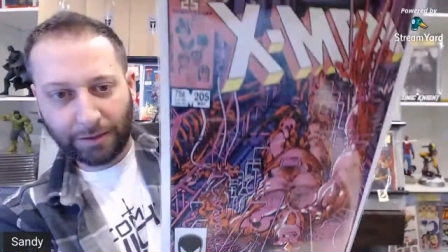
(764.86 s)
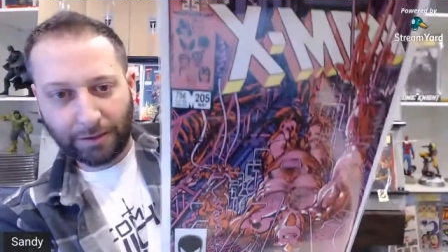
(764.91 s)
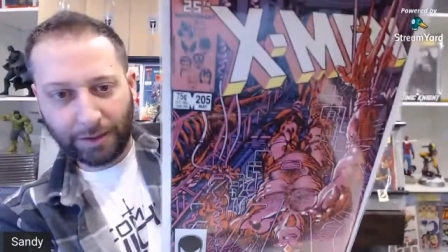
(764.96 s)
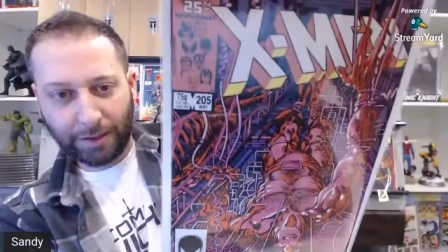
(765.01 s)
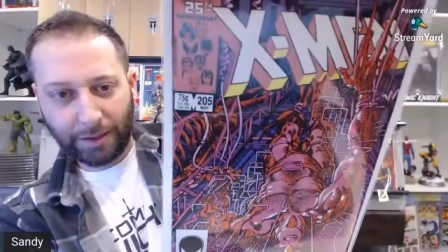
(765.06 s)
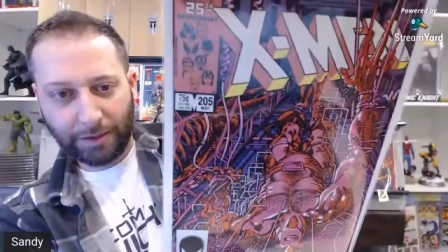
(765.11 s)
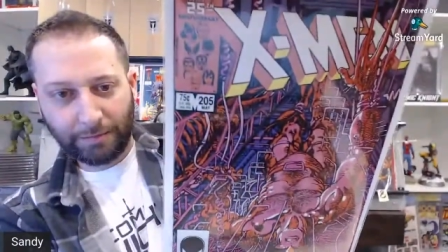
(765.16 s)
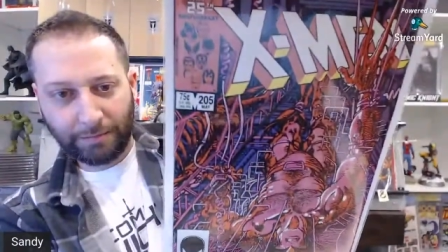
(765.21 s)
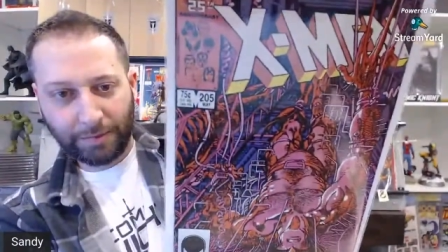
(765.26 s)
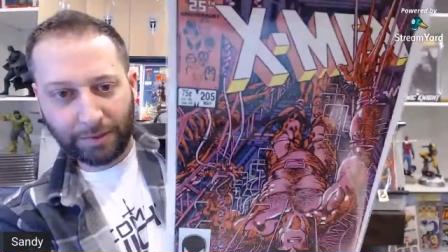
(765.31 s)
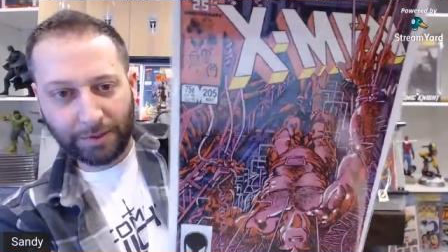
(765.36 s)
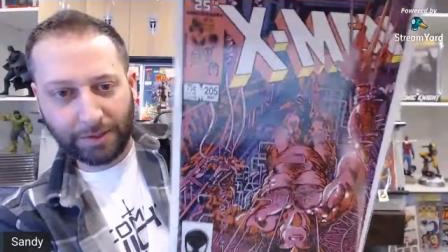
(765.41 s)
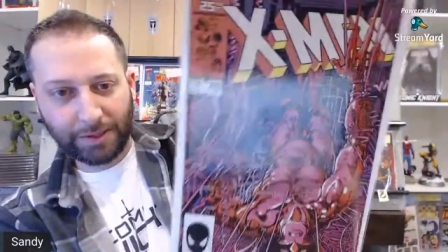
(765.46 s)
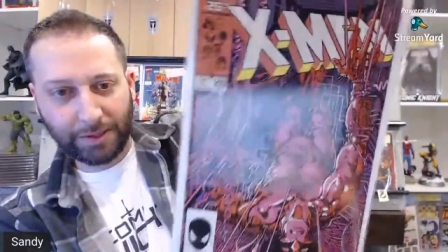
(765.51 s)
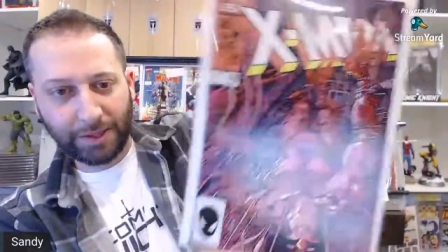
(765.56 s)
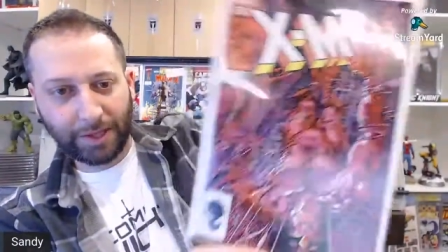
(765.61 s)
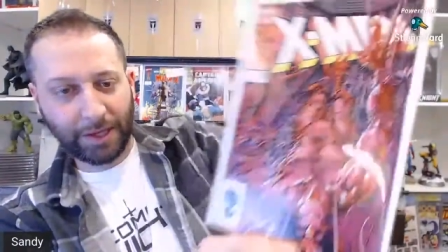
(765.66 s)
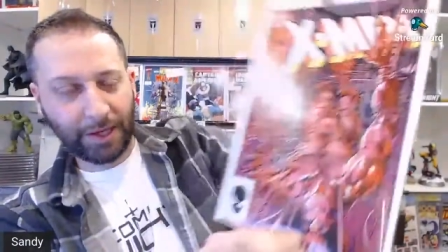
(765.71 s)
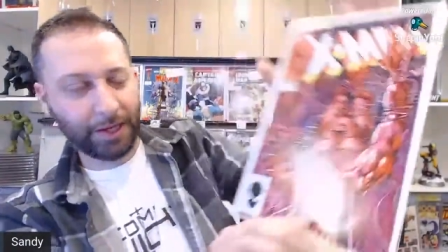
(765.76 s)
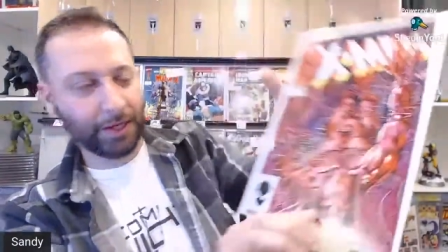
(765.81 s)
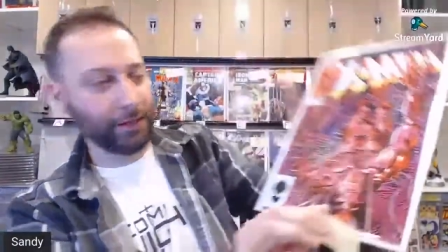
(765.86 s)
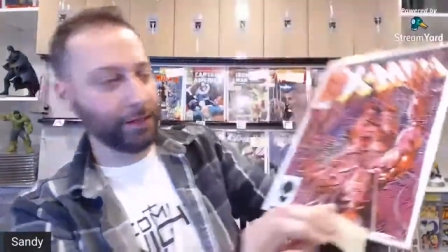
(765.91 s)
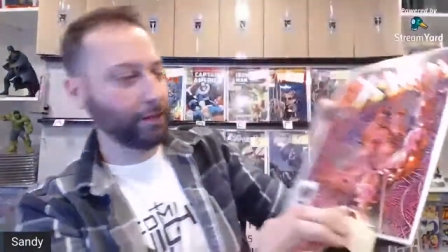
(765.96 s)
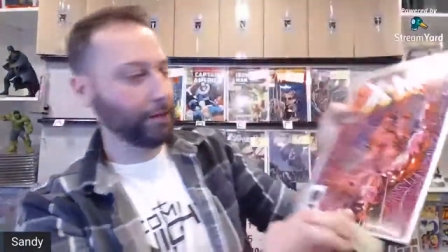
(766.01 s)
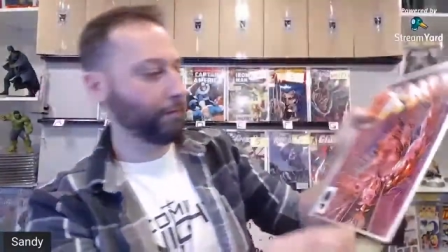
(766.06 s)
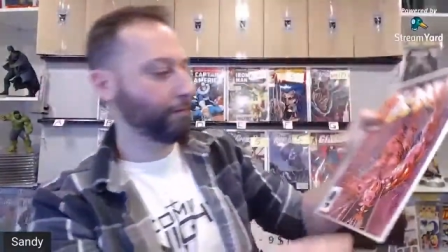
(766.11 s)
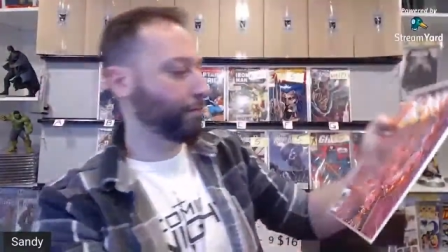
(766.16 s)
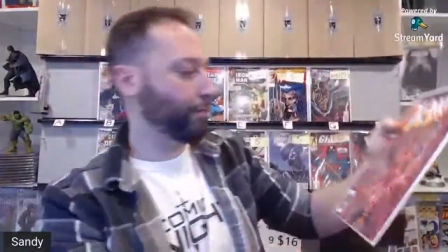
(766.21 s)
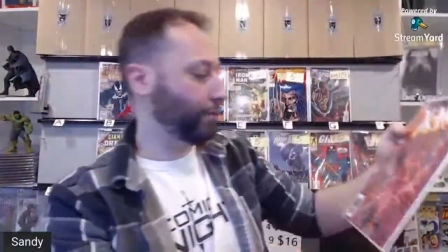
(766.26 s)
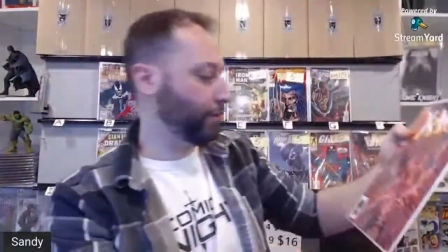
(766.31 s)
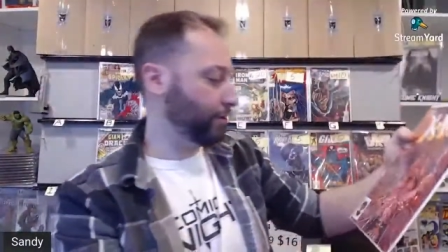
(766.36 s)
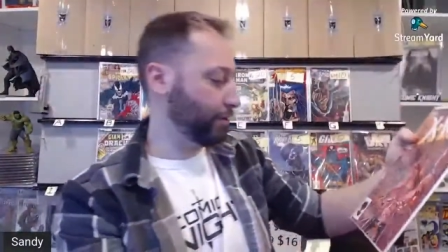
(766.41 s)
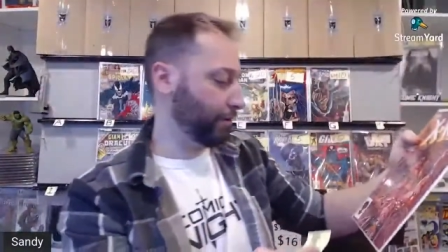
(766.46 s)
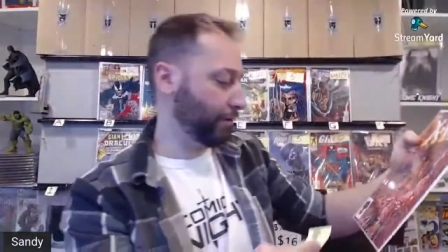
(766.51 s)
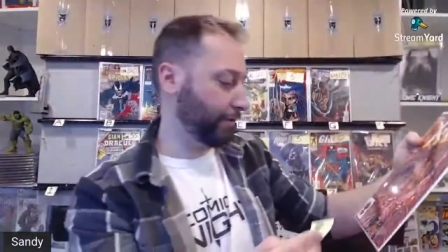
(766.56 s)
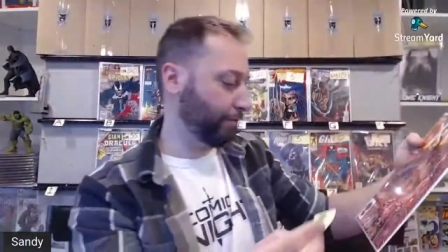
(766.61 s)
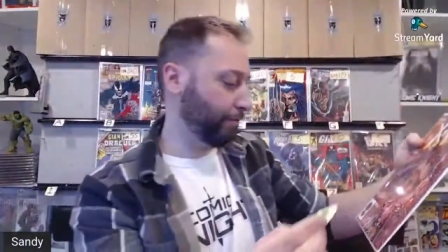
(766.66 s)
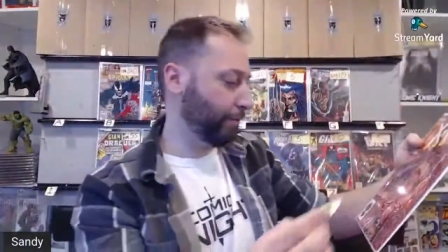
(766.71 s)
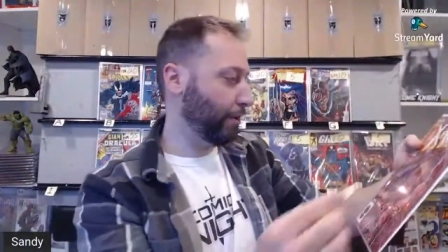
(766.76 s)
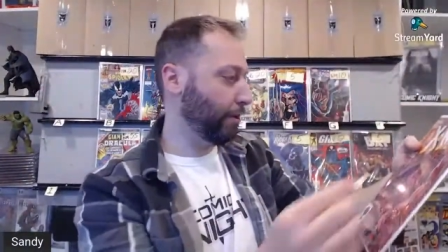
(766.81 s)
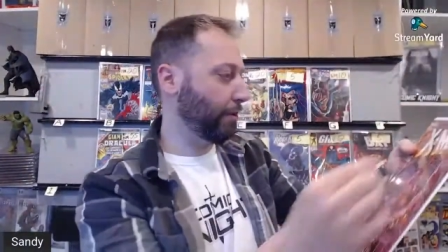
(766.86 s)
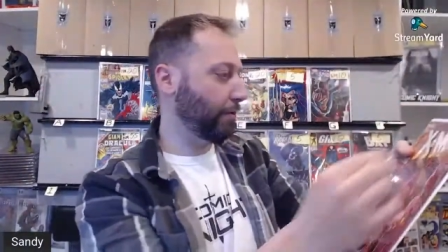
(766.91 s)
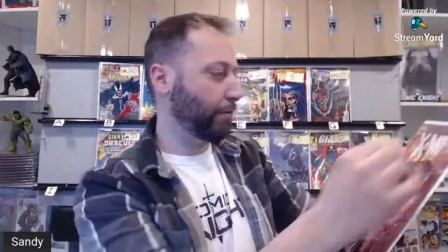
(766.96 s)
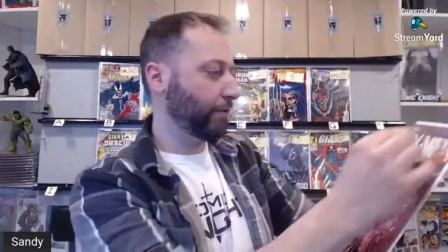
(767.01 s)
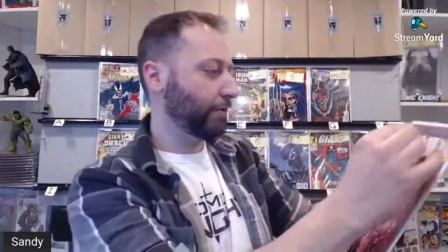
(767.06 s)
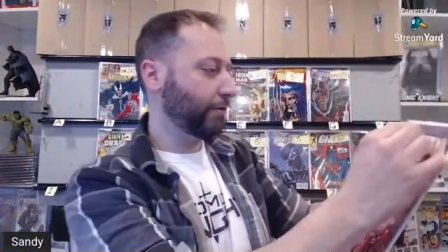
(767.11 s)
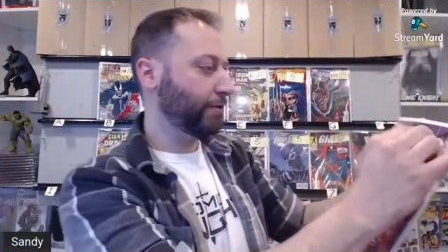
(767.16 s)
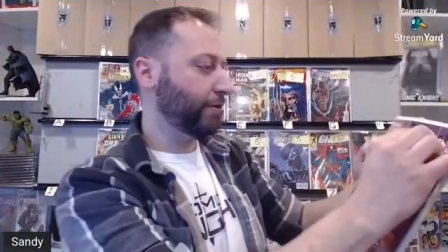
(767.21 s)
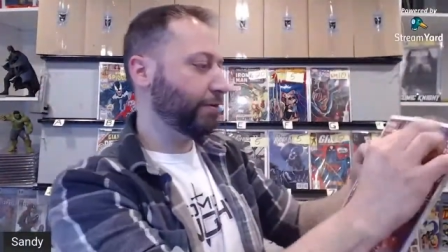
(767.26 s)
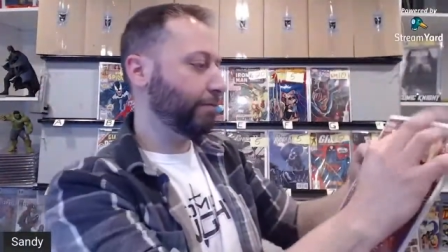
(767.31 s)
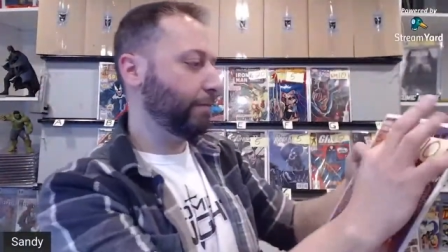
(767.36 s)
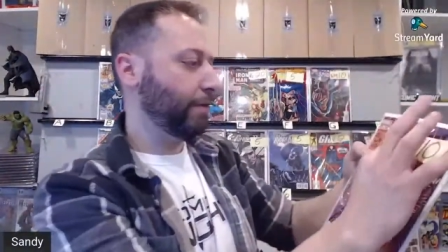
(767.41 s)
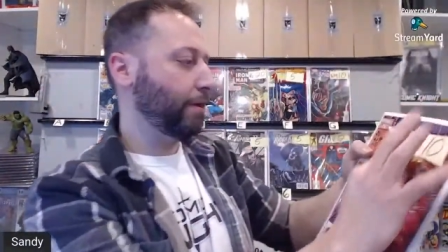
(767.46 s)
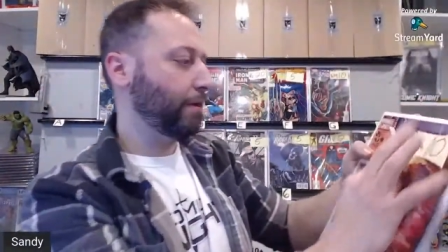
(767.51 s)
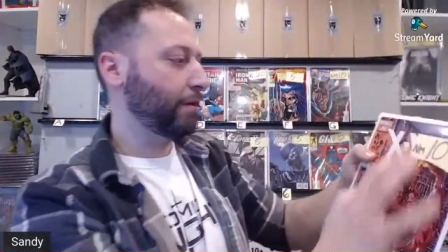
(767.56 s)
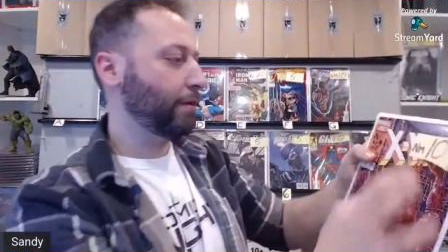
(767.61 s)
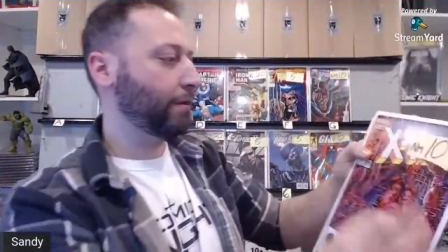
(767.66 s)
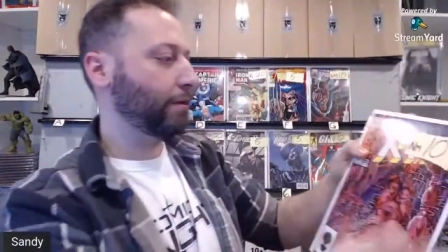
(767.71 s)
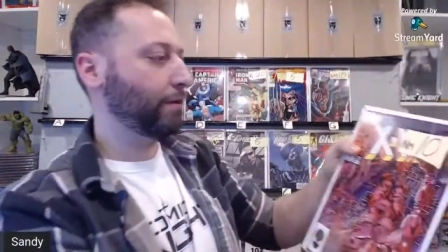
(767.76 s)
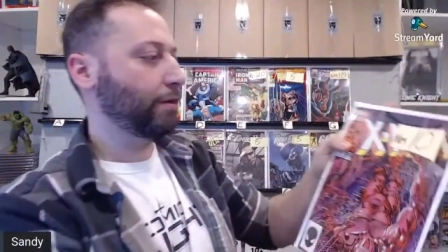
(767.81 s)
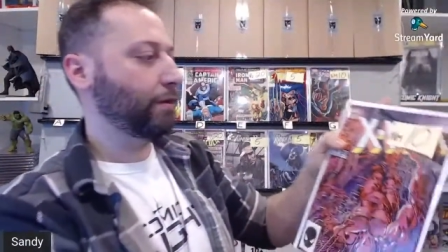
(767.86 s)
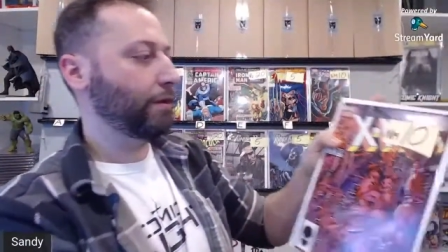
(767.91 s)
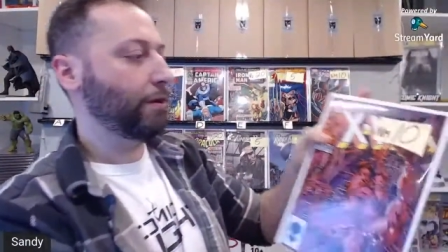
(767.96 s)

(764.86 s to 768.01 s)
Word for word: Can't beat that. Pretty sure it's Barry Windsor Smith.